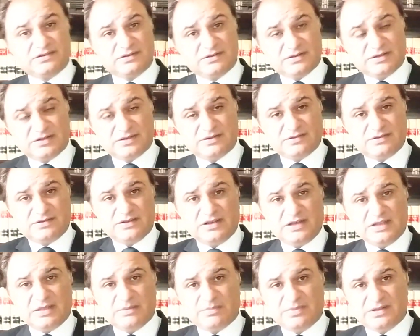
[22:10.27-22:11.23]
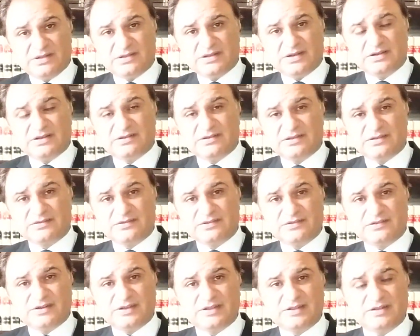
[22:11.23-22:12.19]
it still happens under section
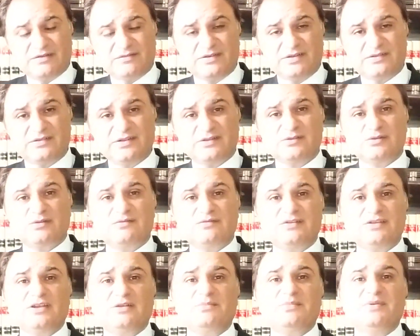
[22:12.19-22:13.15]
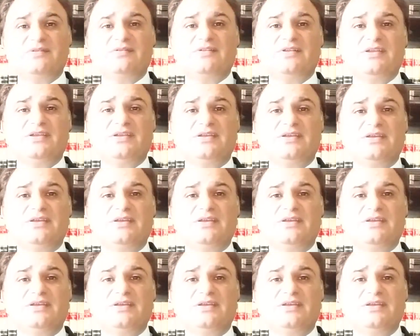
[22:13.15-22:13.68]
376 of CRPC,